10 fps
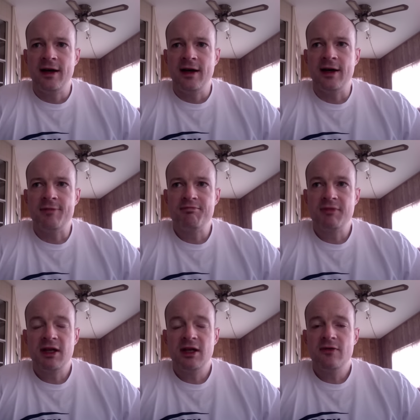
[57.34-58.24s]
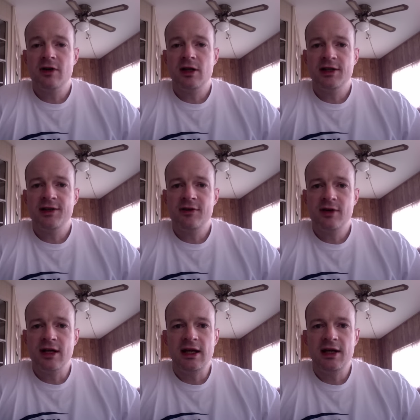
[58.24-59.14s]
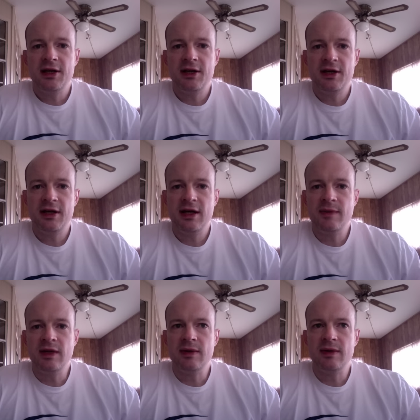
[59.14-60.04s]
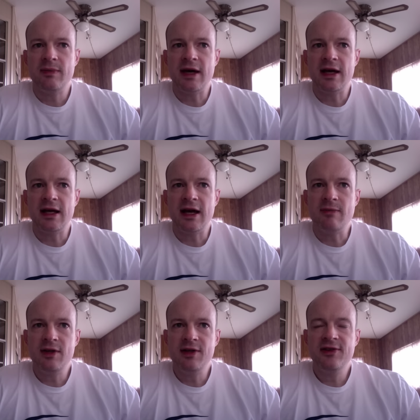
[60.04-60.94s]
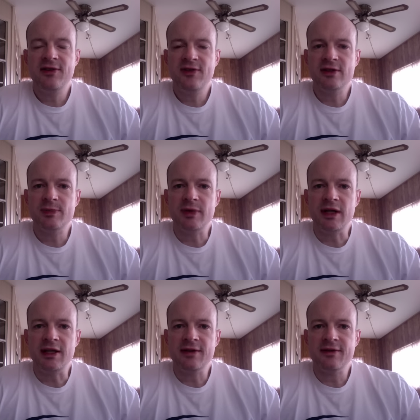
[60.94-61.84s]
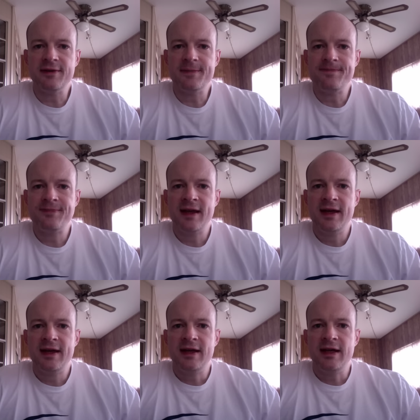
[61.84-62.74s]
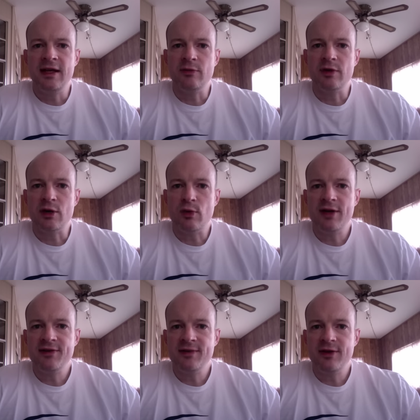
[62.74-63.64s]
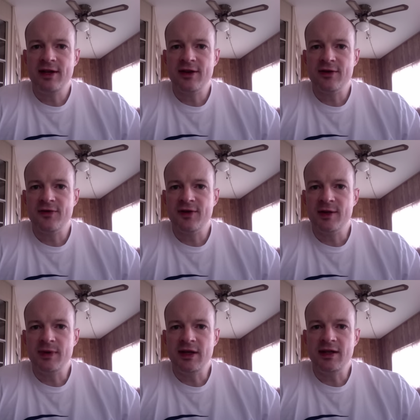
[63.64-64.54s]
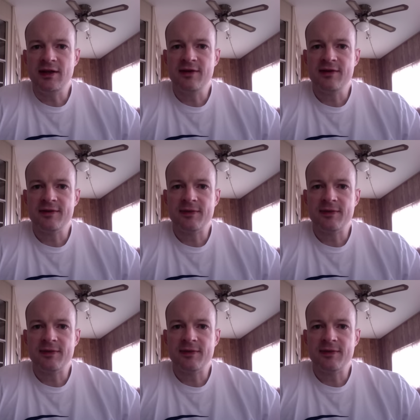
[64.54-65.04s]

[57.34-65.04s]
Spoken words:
And overall, it's okay. I mean, I miss the Philippines. And when I watch some of the other Philippines